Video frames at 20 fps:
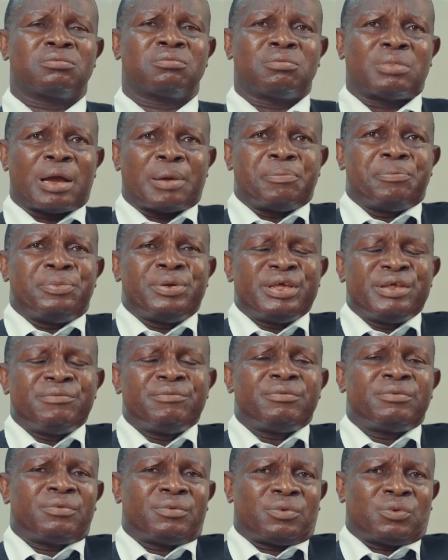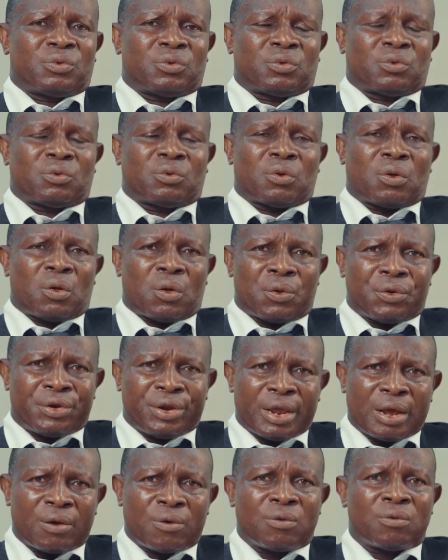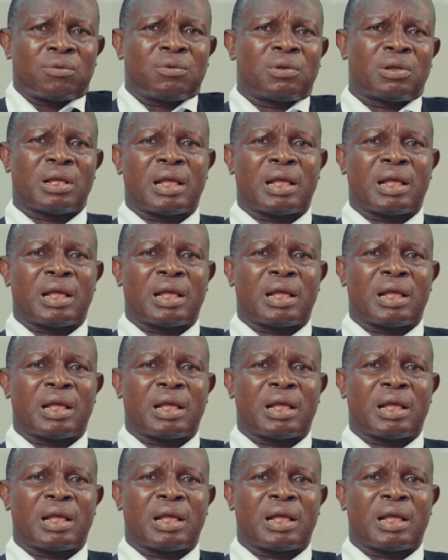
by being on their own.